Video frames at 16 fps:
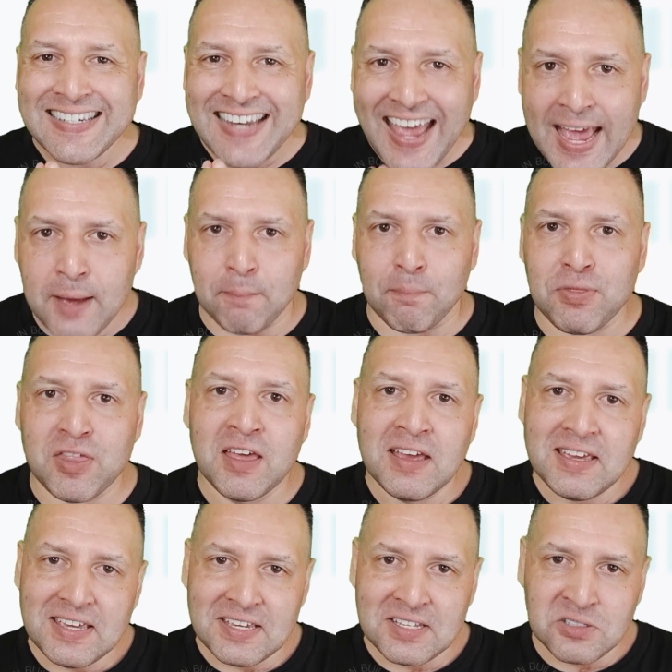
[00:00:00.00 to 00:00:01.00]
depth
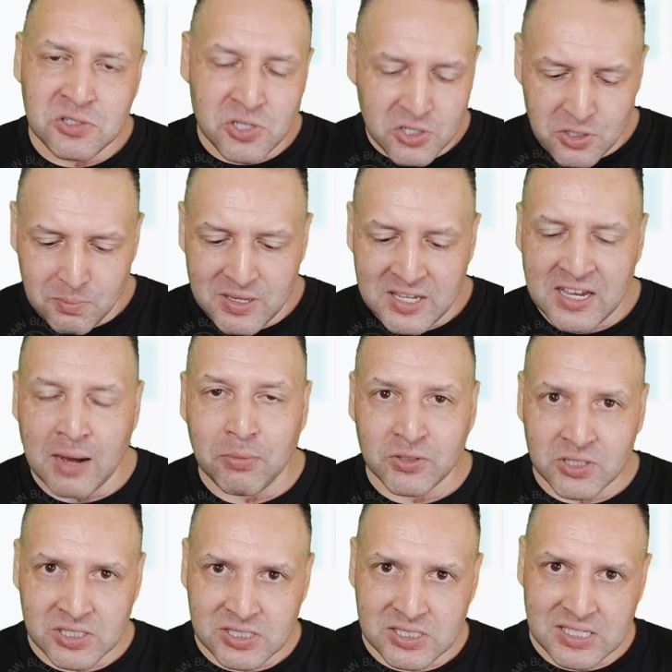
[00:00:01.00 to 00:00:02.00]
into being able
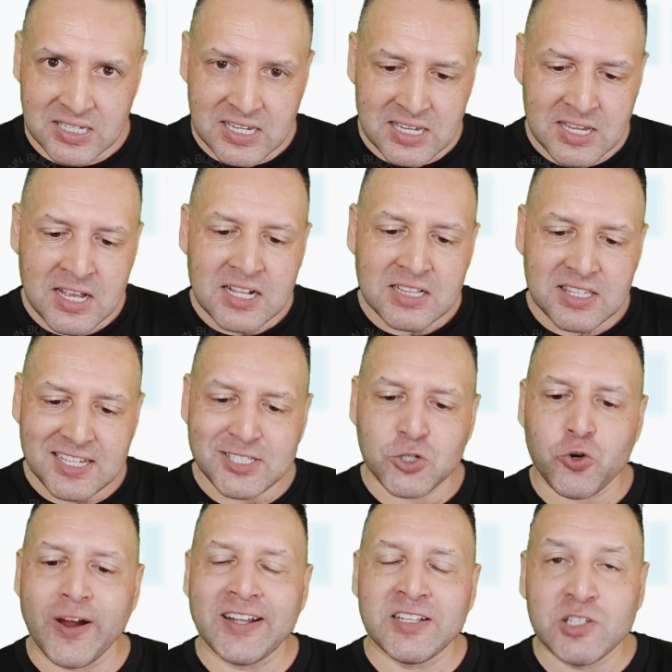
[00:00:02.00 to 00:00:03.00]
to see these
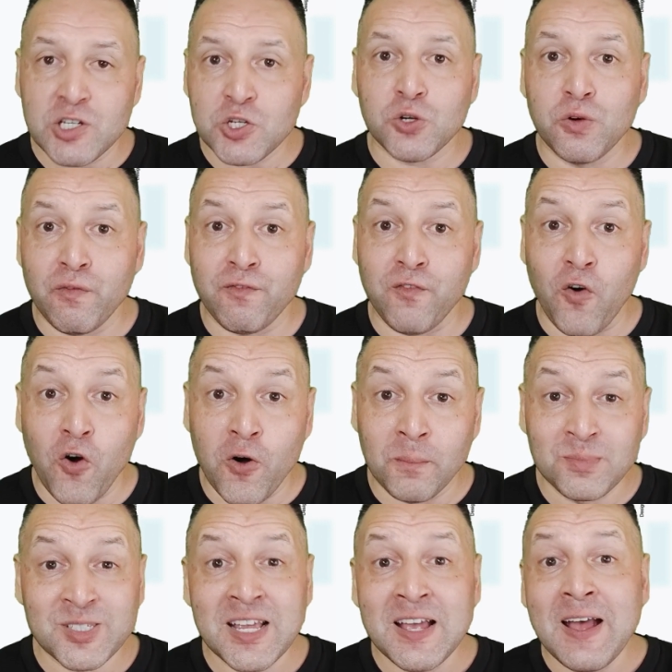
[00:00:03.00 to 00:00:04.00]
transitional
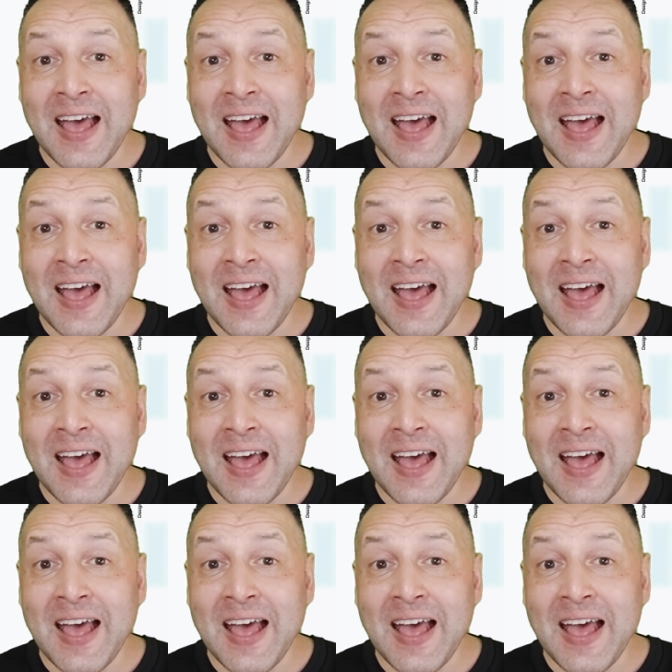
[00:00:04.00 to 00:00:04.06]
forms